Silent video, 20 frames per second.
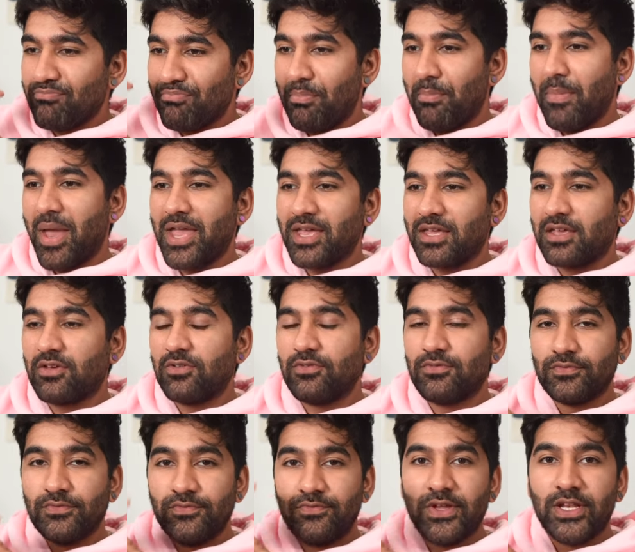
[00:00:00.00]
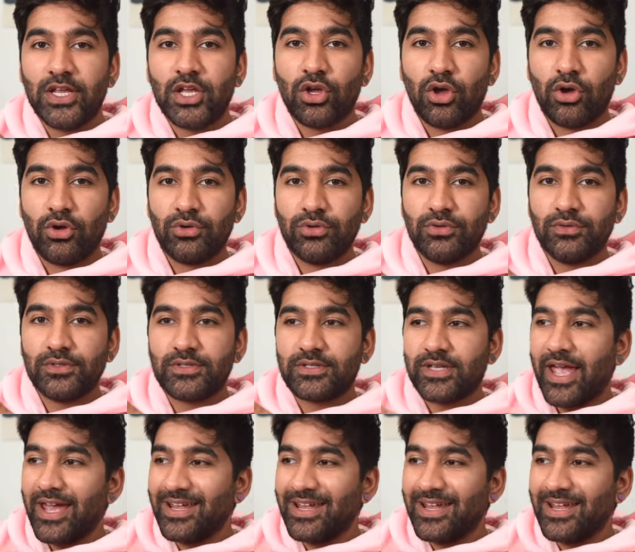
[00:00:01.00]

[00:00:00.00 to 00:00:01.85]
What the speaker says: make videos